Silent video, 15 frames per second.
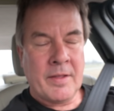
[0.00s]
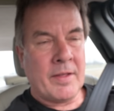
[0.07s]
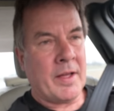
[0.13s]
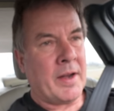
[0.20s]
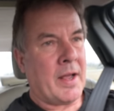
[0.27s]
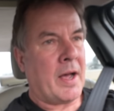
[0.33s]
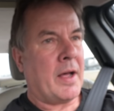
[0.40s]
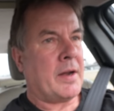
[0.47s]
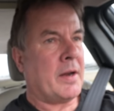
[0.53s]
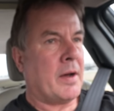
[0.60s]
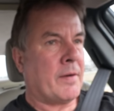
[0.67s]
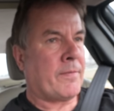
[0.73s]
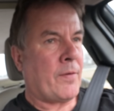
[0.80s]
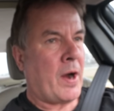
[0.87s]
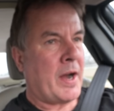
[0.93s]
Then on
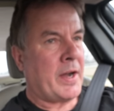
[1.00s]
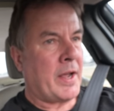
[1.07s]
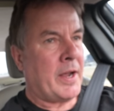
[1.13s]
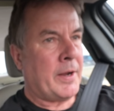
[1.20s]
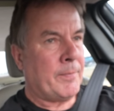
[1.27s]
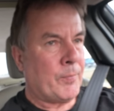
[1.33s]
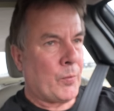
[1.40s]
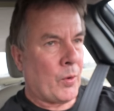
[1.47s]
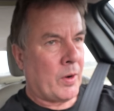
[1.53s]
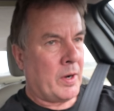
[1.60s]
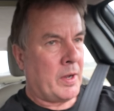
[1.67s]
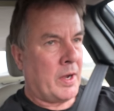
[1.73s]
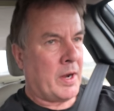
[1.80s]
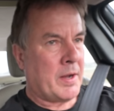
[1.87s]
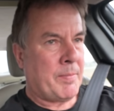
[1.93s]
uh, Friday, we're going
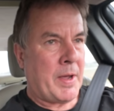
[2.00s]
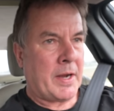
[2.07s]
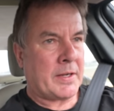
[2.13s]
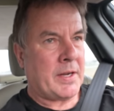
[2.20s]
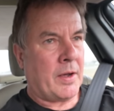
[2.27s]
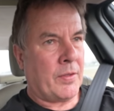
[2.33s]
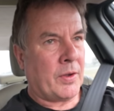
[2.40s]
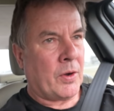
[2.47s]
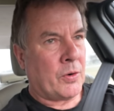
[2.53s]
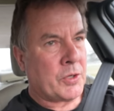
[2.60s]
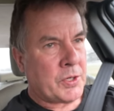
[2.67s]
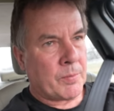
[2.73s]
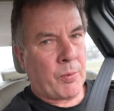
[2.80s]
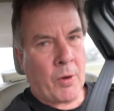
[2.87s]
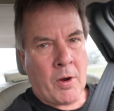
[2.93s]
to hike back down the
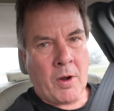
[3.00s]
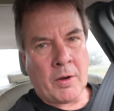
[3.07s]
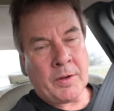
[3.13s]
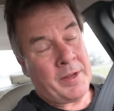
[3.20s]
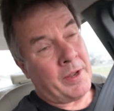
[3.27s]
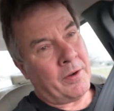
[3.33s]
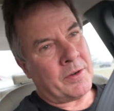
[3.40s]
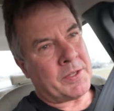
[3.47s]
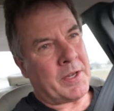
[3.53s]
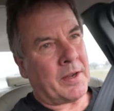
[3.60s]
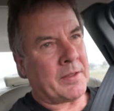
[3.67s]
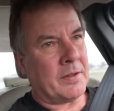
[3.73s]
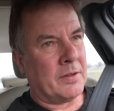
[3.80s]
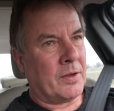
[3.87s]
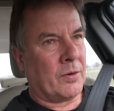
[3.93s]
Goshen Prong,
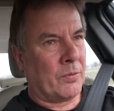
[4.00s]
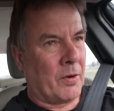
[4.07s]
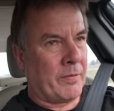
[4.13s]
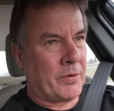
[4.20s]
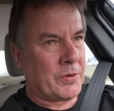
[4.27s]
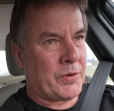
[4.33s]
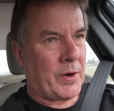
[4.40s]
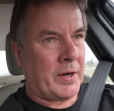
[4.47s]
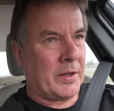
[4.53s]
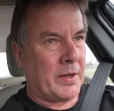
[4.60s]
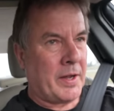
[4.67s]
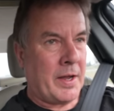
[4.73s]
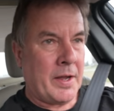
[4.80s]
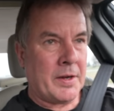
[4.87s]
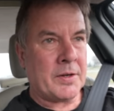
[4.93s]
intersect the Little River Trail
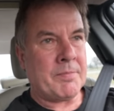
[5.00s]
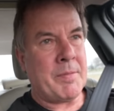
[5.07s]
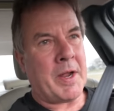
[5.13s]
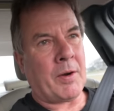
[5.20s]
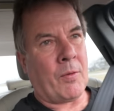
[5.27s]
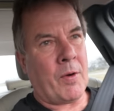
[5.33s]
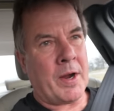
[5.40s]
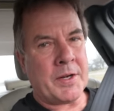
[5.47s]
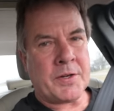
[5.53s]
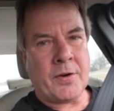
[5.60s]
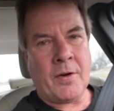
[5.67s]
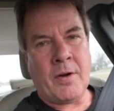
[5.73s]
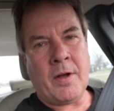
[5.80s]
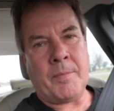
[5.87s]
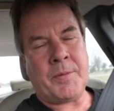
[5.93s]
again, make a right
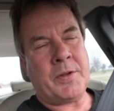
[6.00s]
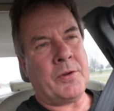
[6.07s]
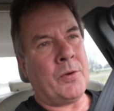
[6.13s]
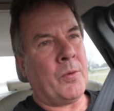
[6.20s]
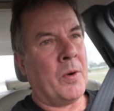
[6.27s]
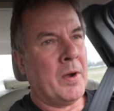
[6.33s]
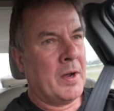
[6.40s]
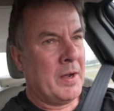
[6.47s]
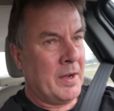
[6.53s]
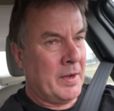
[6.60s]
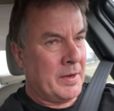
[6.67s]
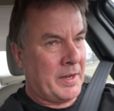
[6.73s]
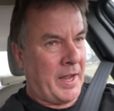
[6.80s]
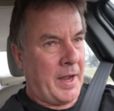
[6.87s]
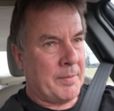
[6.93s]
turn up
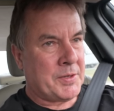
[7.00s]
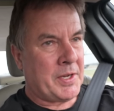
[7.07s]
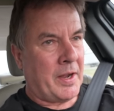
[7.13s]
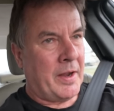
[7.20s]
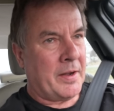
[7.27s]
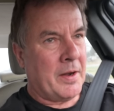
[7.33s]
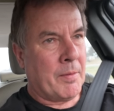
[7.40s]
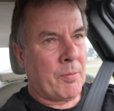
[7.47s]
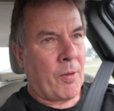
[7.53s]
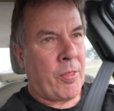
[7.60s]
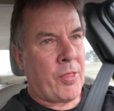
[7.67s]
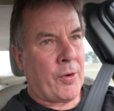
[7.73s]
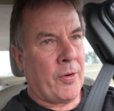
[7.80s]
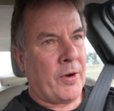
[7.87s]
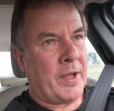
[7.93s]
to campsite number
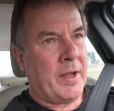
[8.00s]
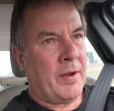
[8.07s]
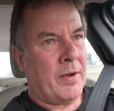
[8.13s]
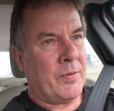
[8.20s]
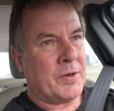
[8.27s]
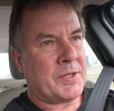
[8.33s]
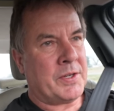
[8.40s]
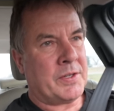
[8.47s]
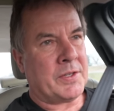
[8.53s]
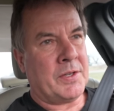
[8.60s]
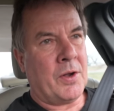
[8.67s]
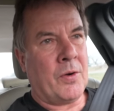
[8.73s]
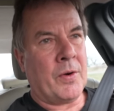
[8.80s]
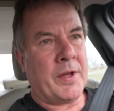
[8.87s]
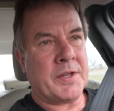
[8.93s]
30, which is
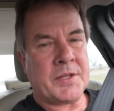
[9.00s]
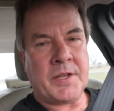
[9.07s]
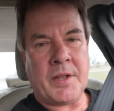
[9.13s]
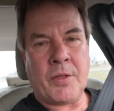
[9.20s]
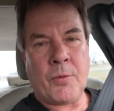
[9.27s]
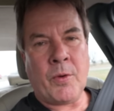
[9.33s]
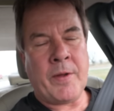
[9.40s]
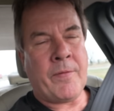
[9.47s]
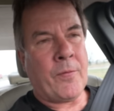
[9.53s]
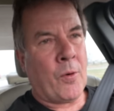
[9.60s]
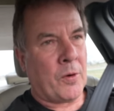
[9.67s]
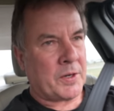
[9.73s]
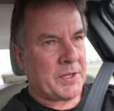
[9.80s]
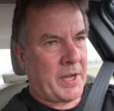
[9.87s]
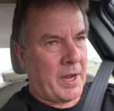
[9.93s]
known as the Three
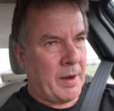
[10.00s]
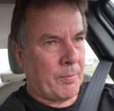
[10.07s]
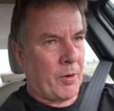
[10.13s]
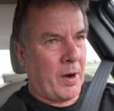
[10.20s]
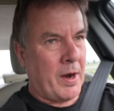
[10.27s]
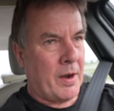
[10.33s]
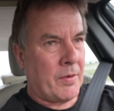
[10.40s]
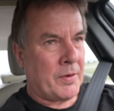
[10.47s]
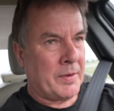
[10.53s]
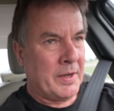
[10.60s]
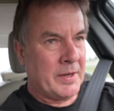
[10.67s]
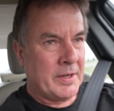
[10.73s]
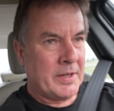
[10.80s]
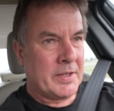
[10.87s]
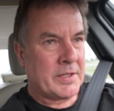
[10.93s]
Forks
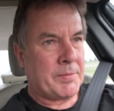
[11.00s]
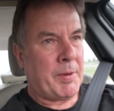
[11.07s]
Campground,